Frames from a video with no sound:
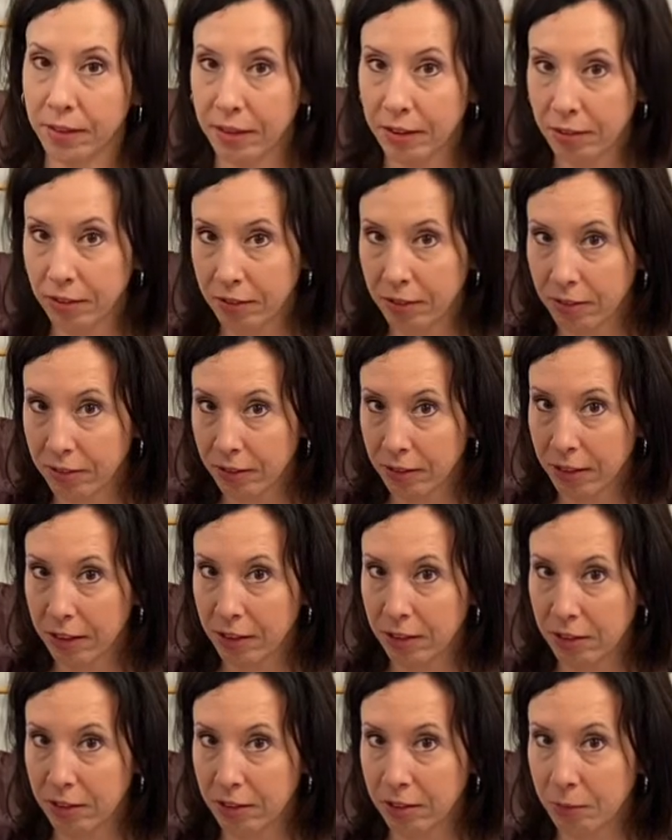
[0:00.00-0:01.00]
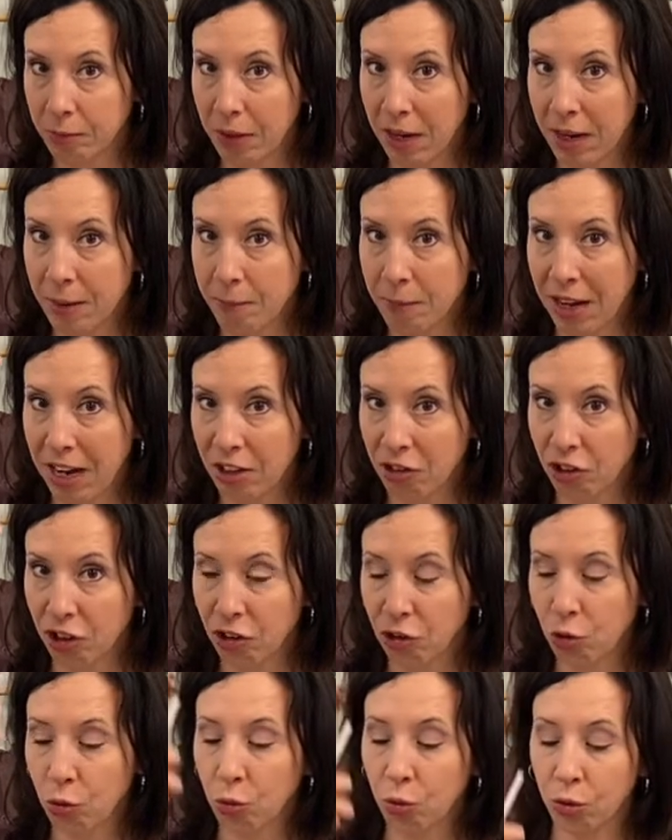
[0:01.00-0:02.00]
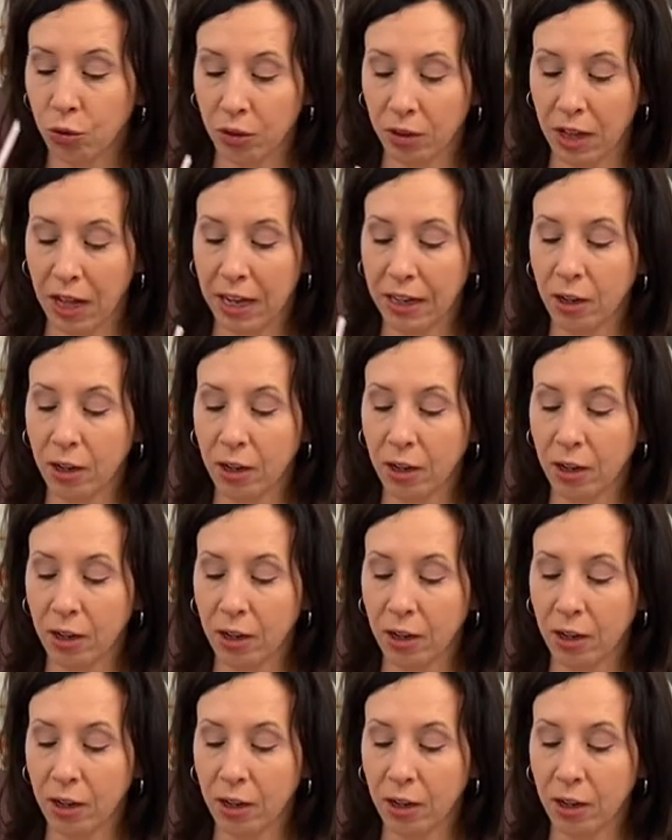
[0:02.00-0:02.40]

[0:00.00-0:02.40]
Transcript: This is my magic tool.